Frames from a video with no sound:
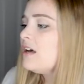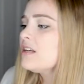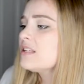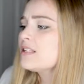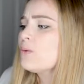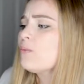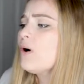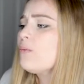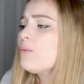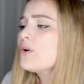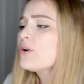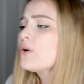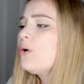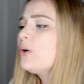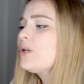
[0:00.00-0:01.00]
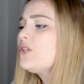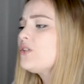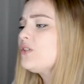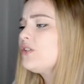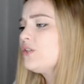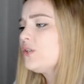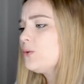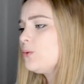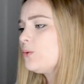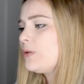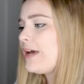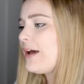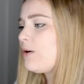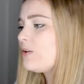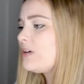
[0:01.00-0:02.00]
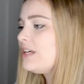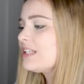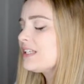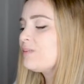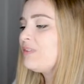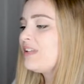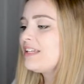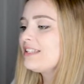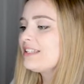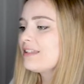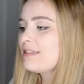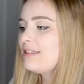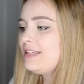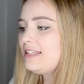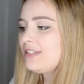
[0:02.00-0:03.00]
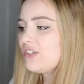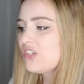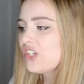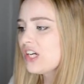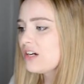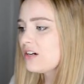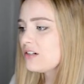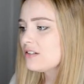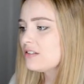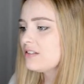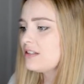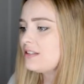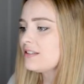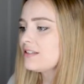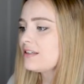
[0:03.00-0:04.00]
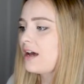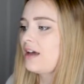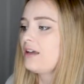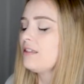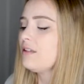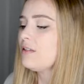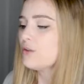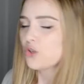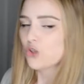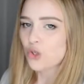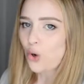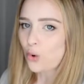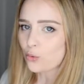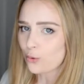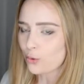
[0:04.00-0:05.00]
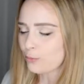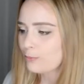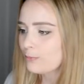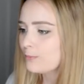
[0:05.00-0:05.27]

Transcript: So what we're going to do now is place these chairs inside the showroom.